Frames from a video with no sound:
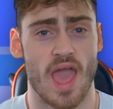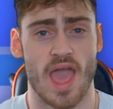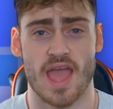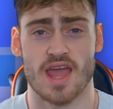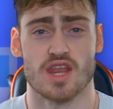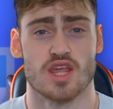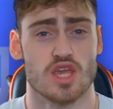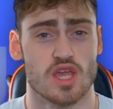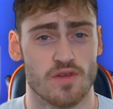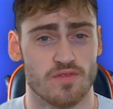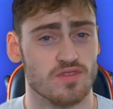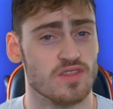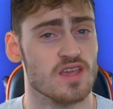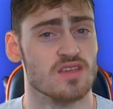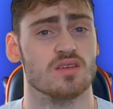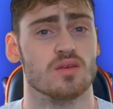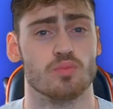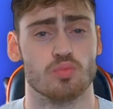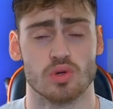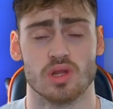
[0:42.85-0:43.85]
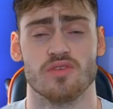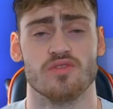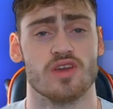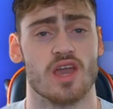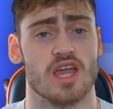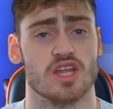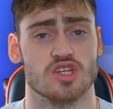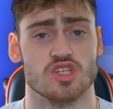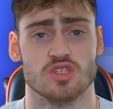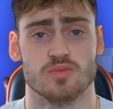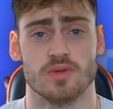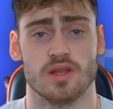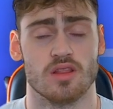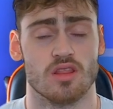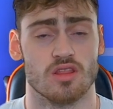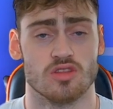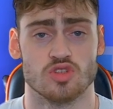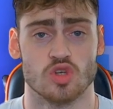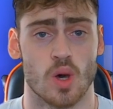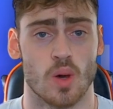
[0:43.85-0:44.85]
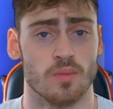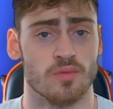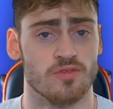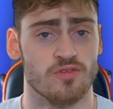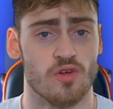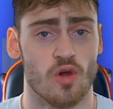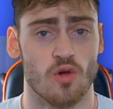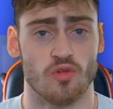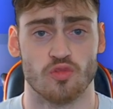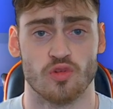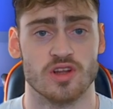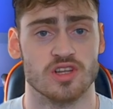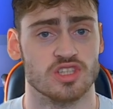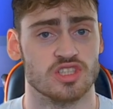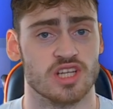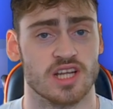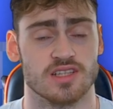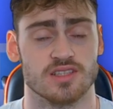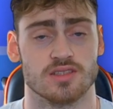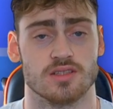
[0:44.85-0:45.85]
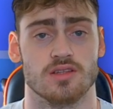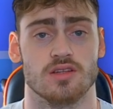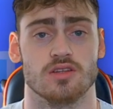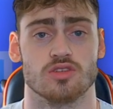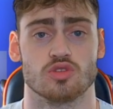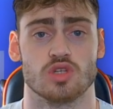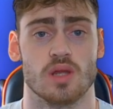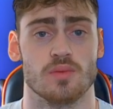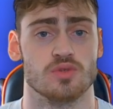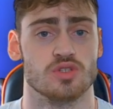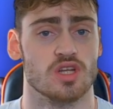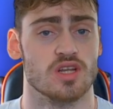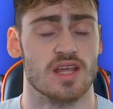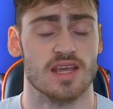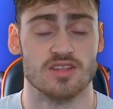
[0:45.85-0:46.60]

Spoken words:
any of these abbreviations mean at the top, feel free to check the description.